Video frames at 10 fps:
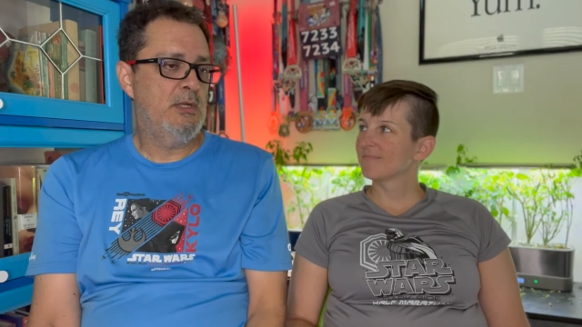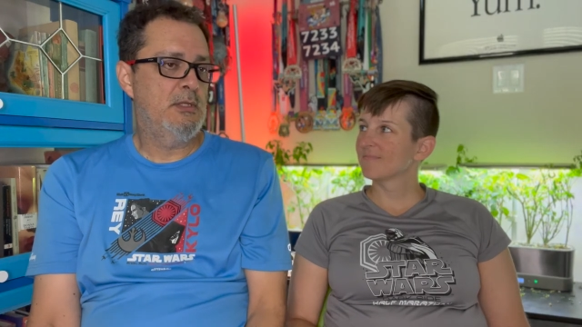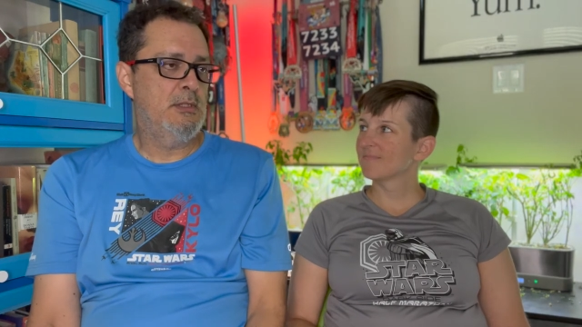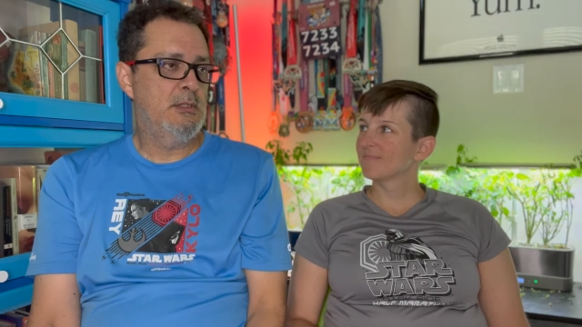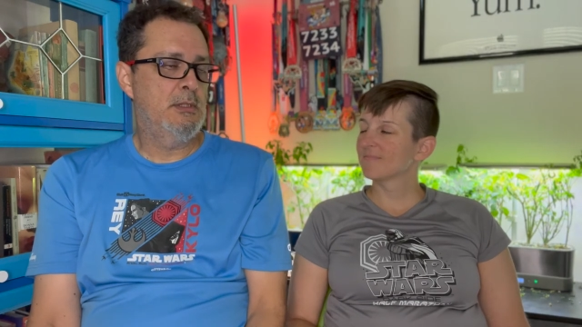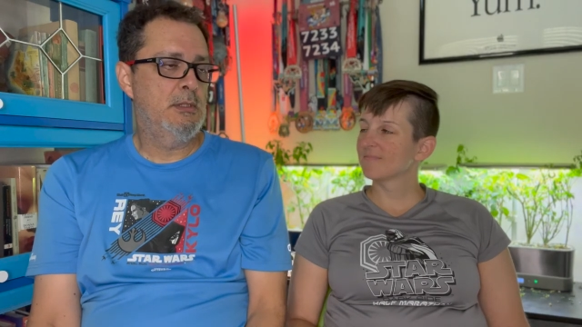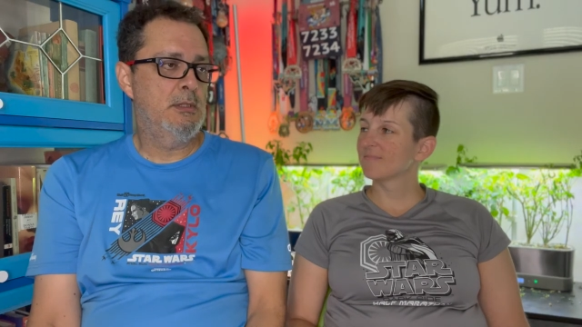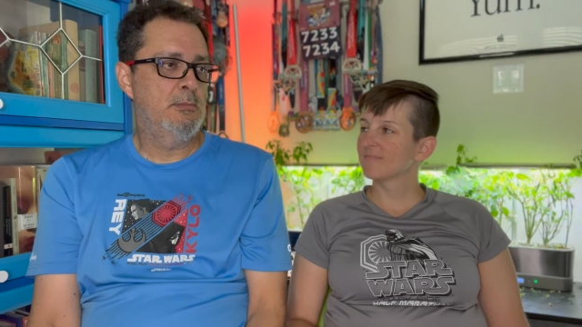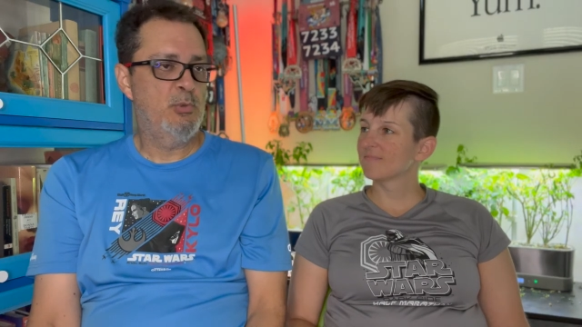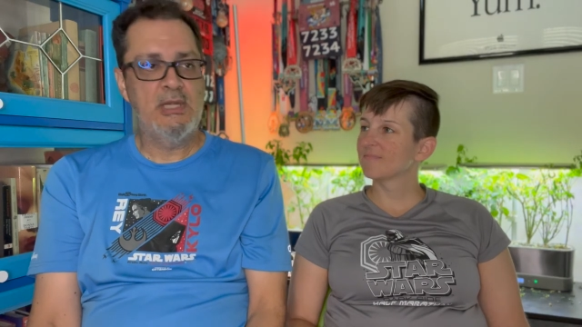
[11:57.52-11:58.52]
Speaker 1: good,
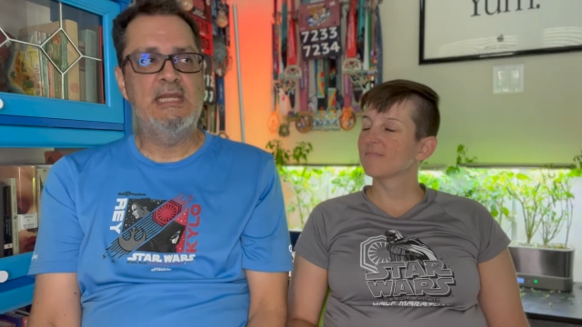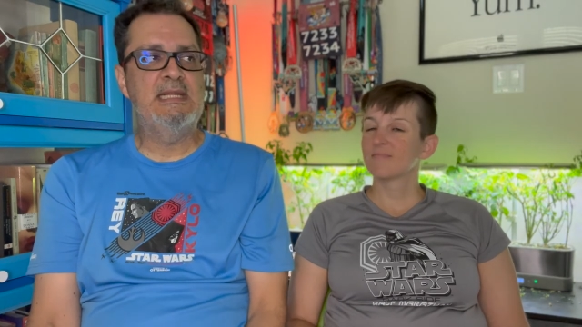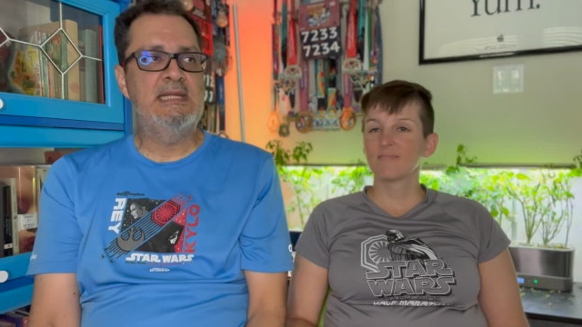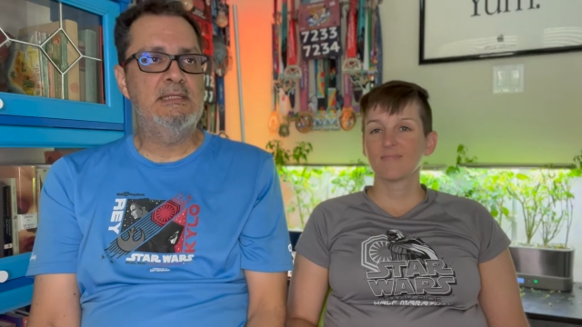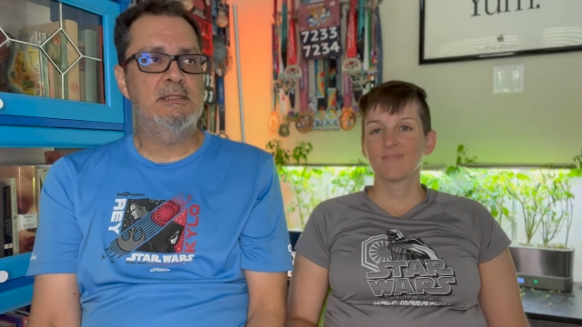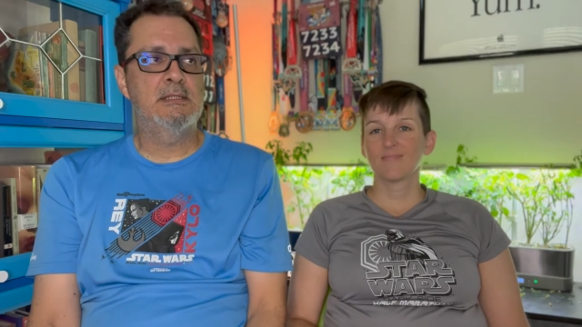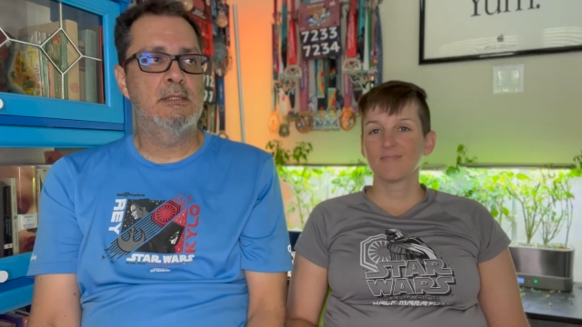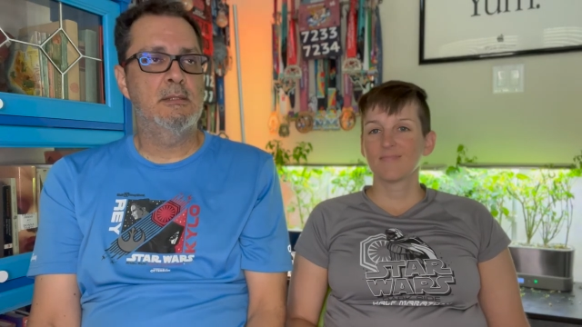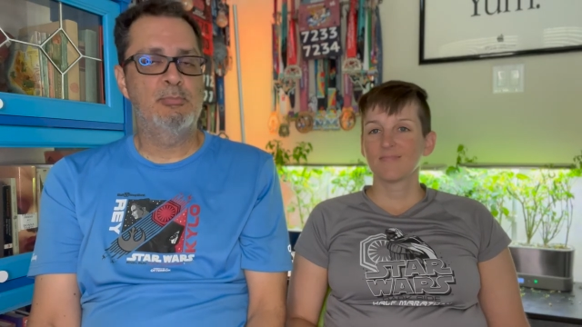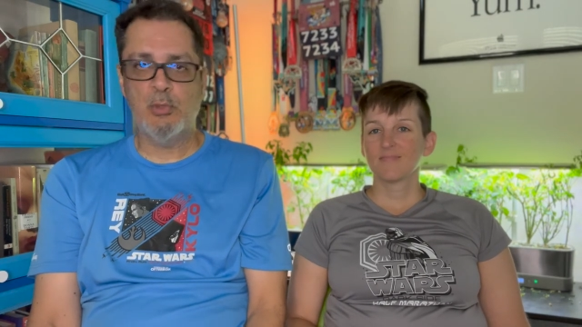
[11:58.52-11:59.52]
pretty neat,
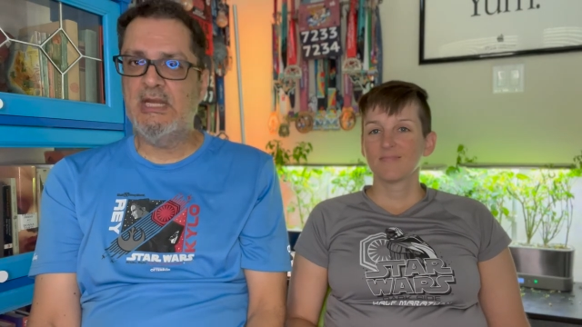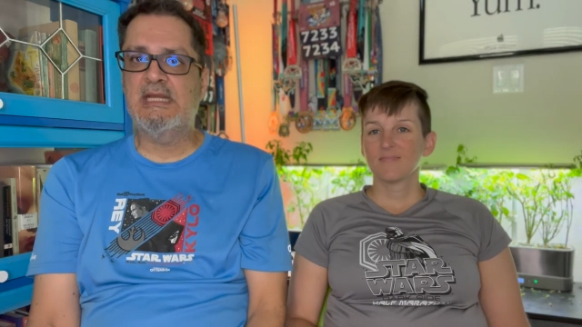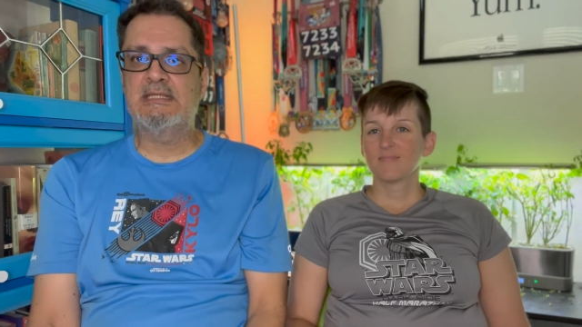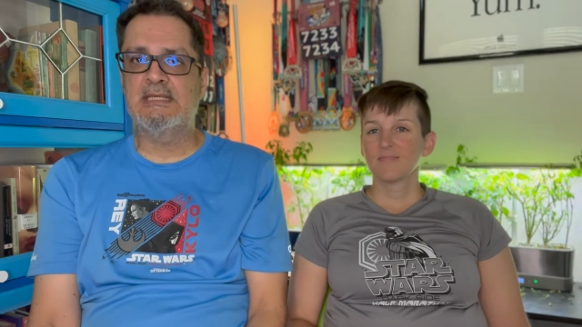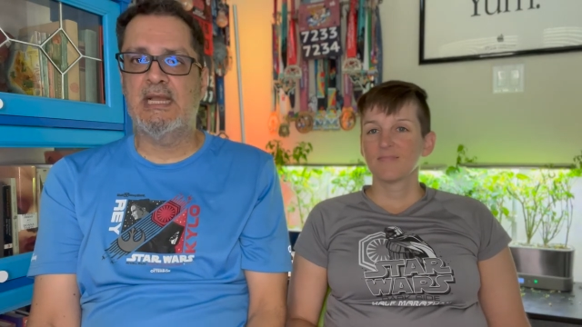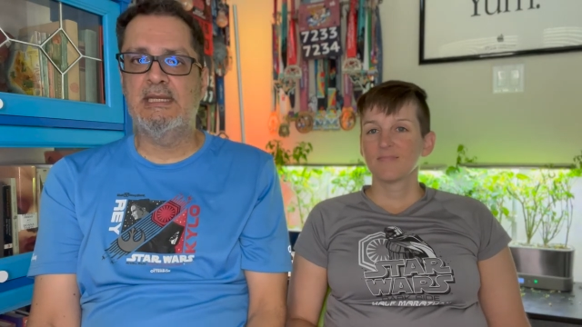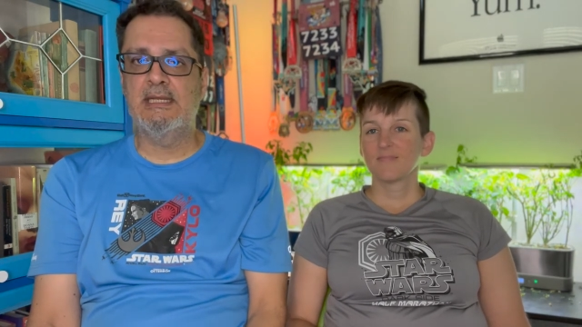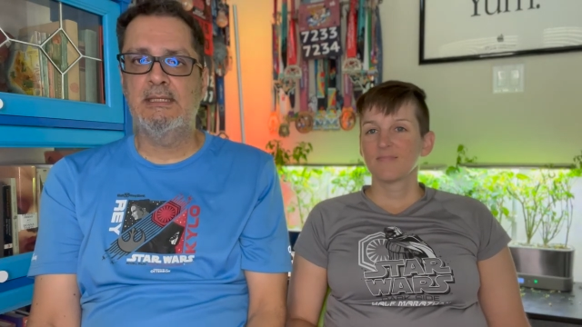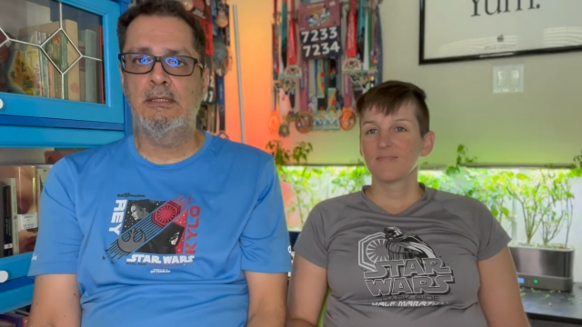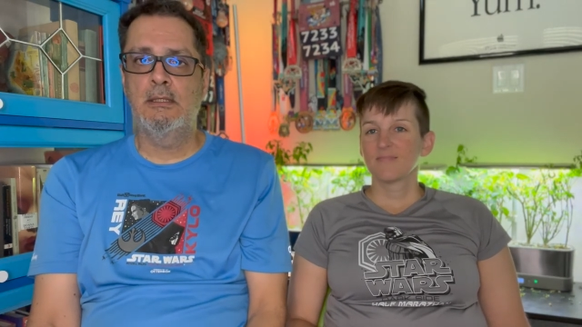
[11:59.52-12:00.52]
pretty exciting.